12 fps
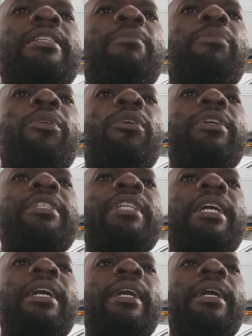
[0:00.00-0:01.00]
employed.
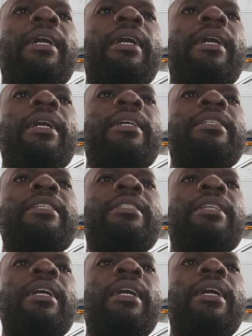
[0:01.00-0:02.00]
It
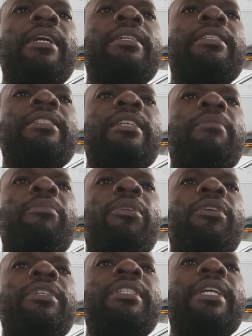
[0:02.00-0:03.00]
is
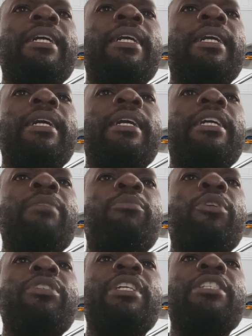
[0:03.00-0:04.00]
employed in
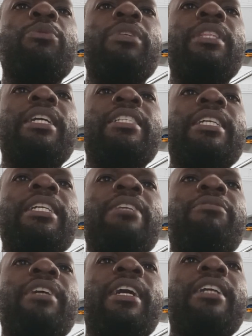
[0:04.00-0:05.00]
projects with a
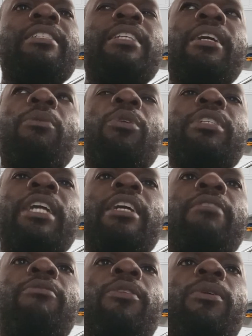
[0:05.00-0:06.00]
significant water
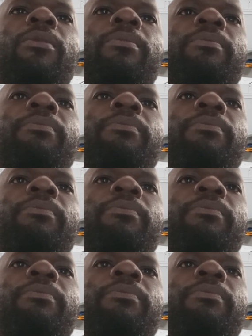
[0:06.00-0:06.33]
inflow.